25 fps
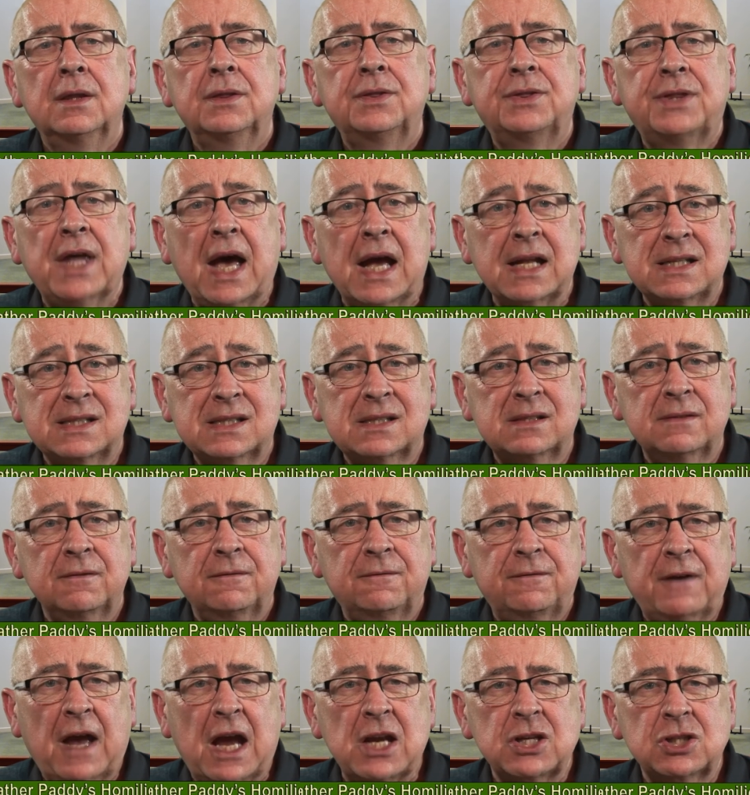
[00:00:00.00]
That's
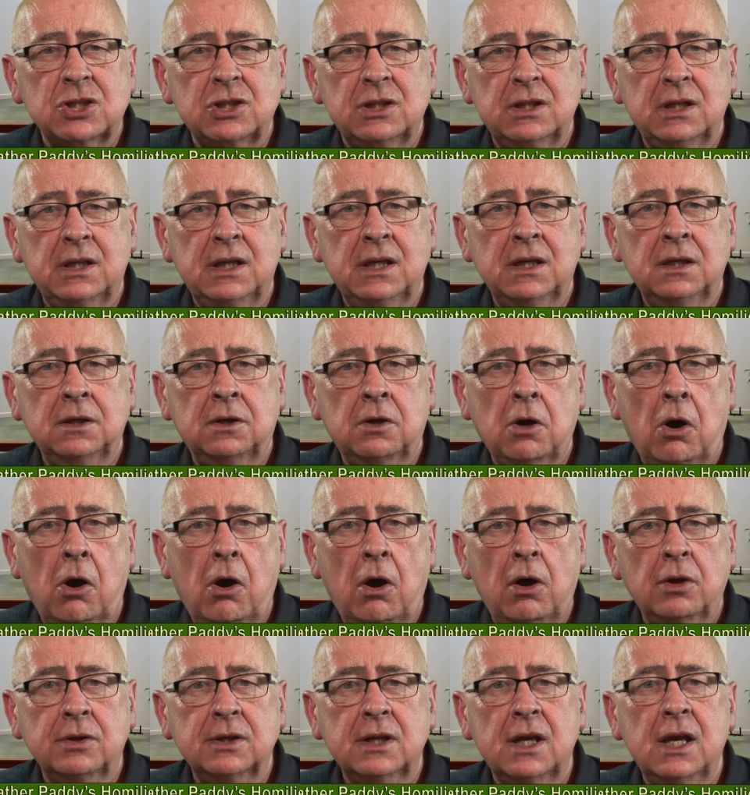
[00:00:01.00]
fashioning
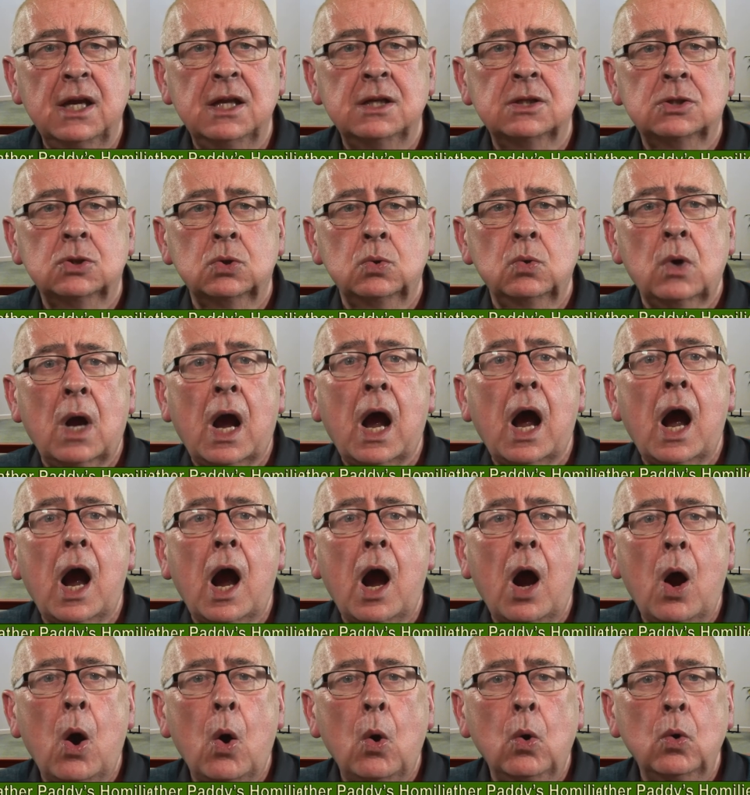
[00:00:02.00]
God into
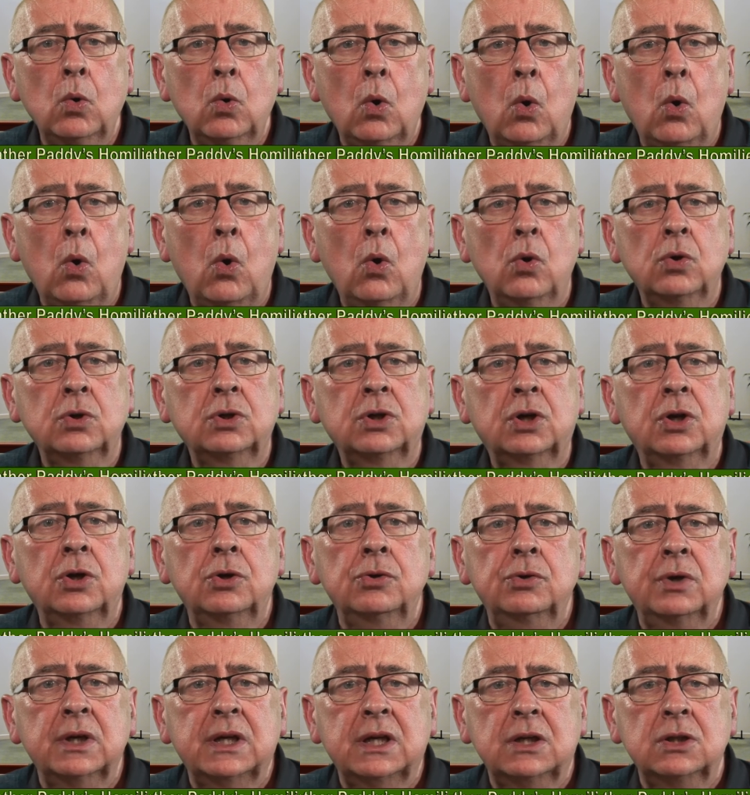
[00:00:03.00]
our own
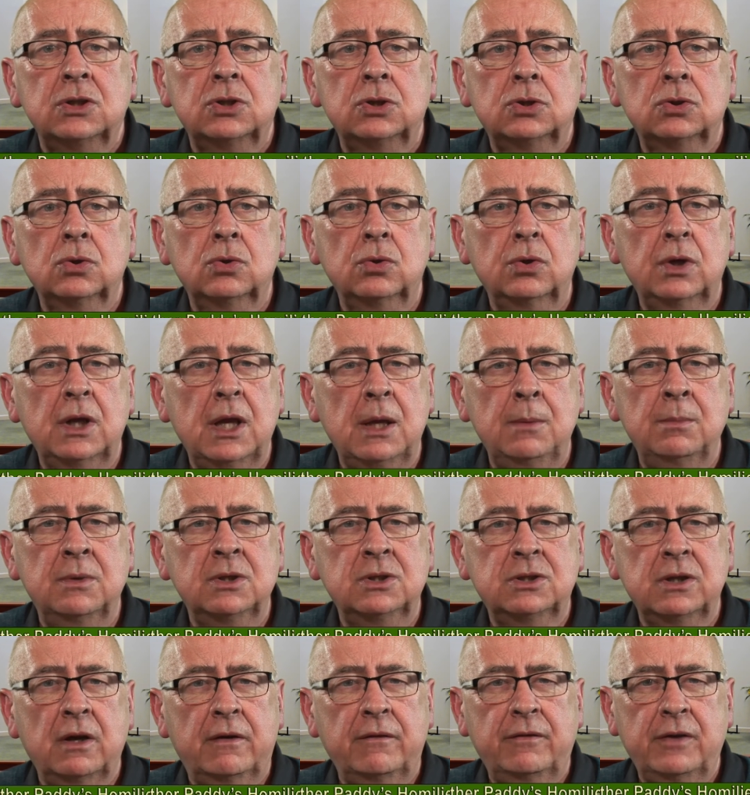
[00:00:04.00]
caricature
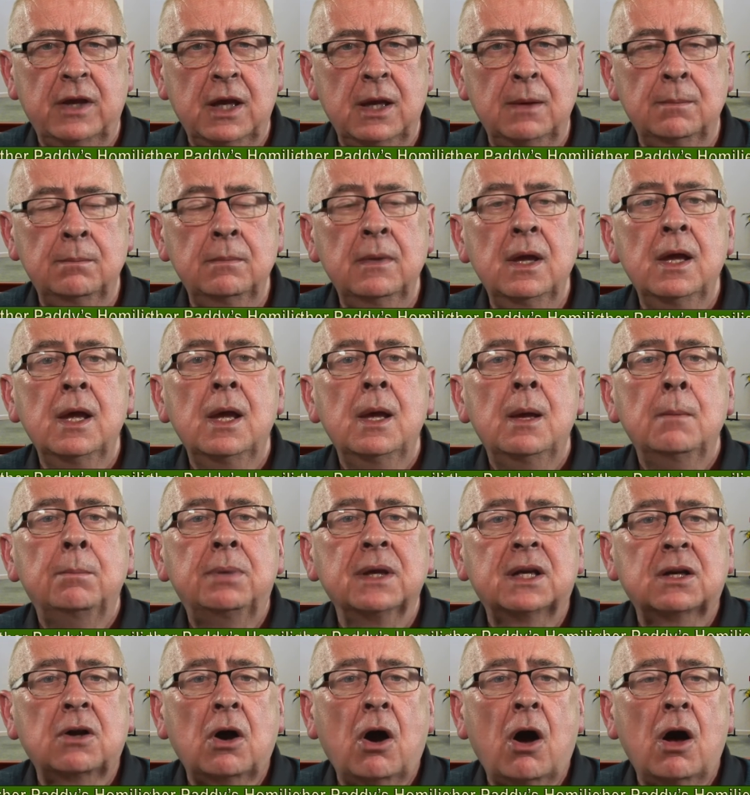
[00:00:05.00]
image of Him,
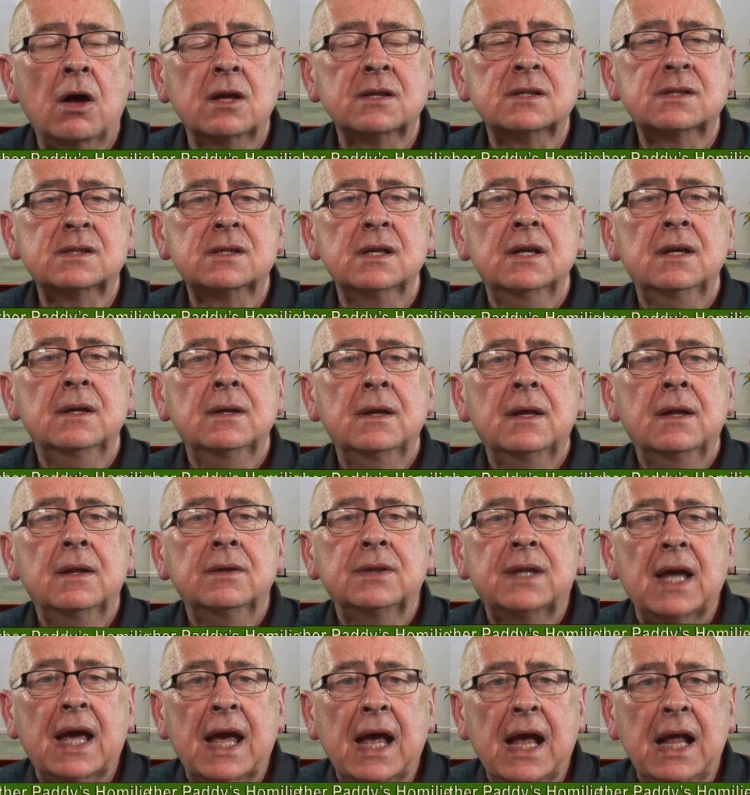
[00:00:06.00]
because
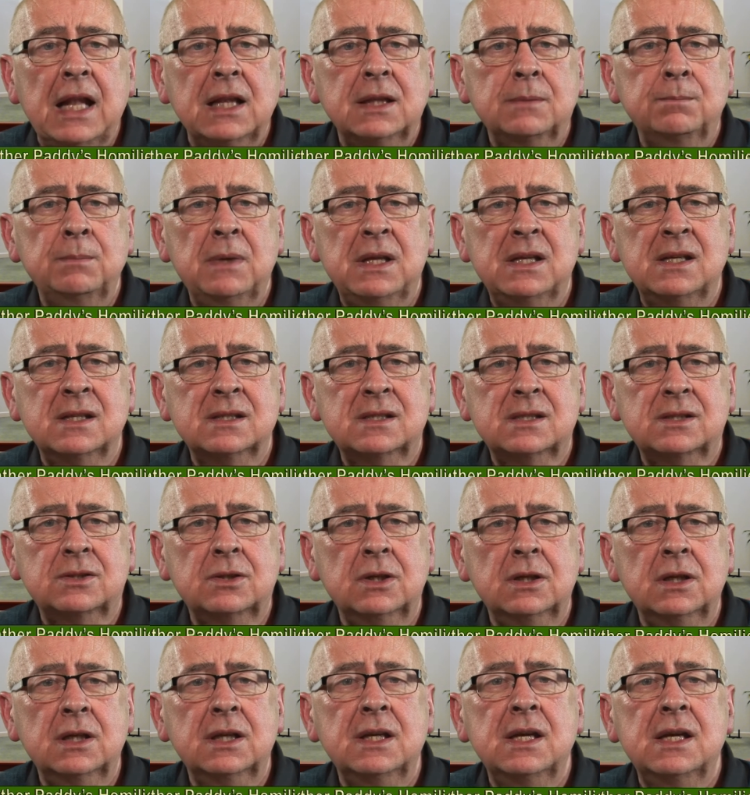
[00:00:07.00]
the health
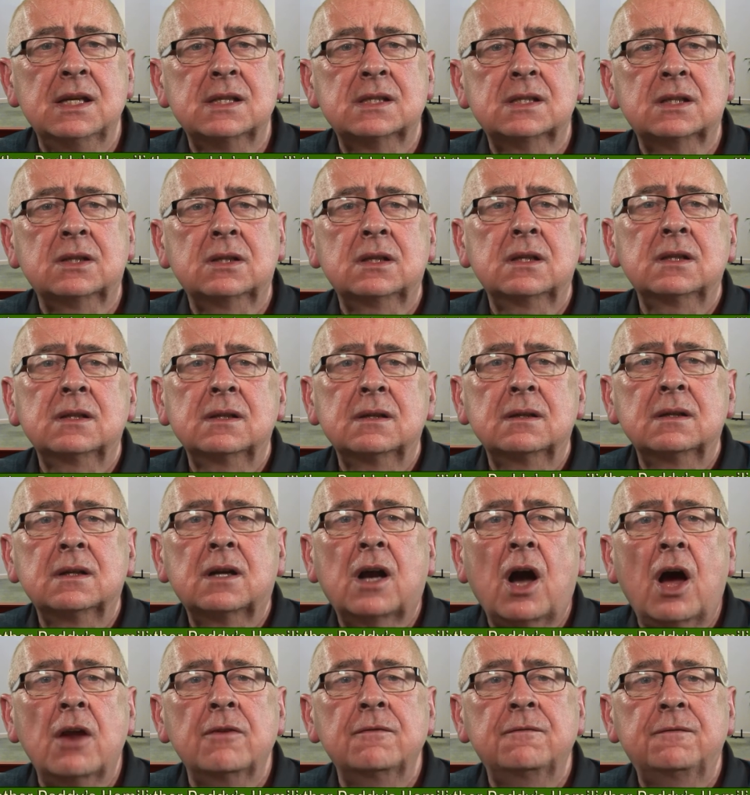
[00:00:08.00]
minister is
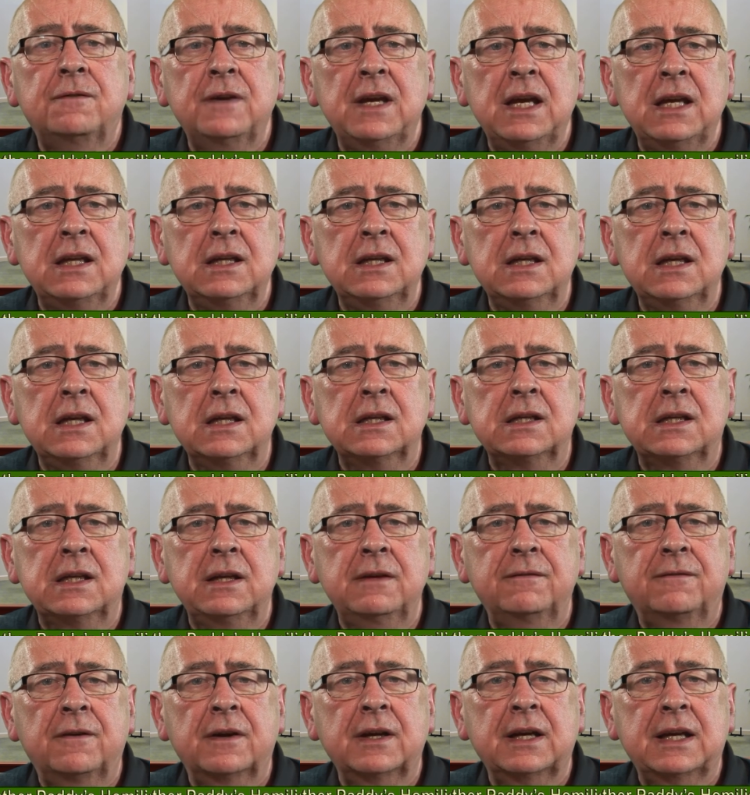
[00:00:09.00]

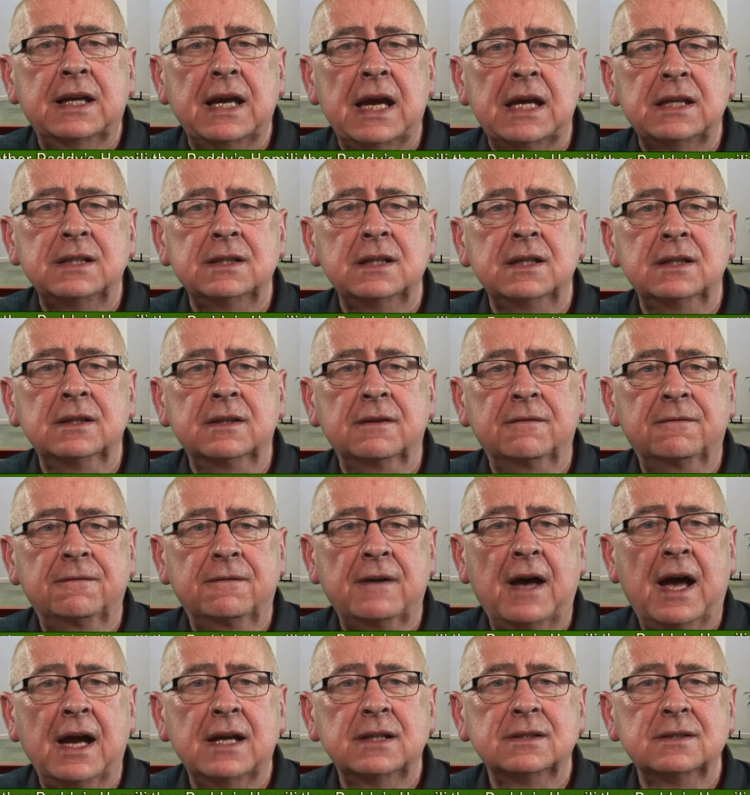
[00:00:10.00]
conveniently forgetting the
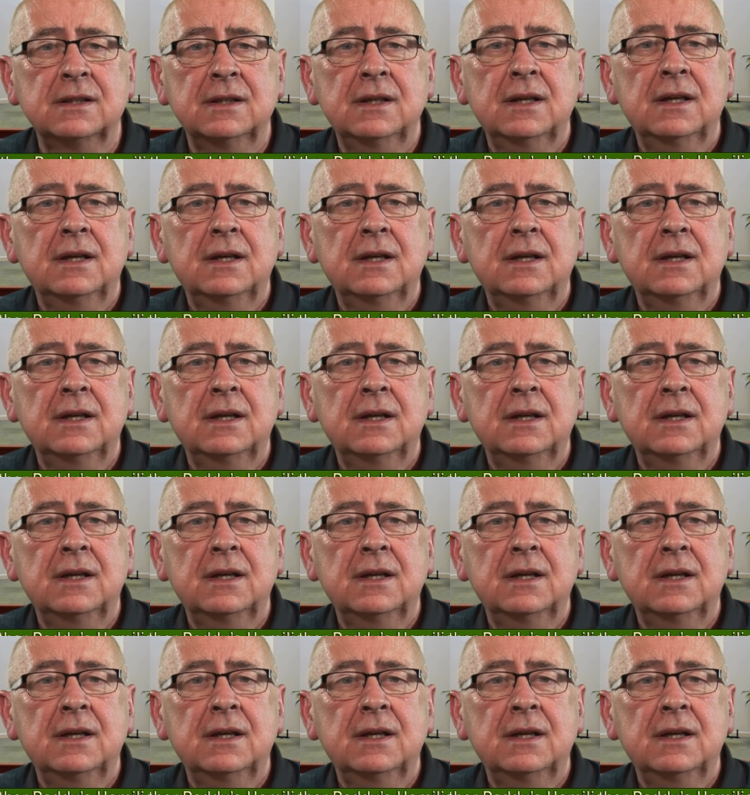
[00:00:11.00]
fact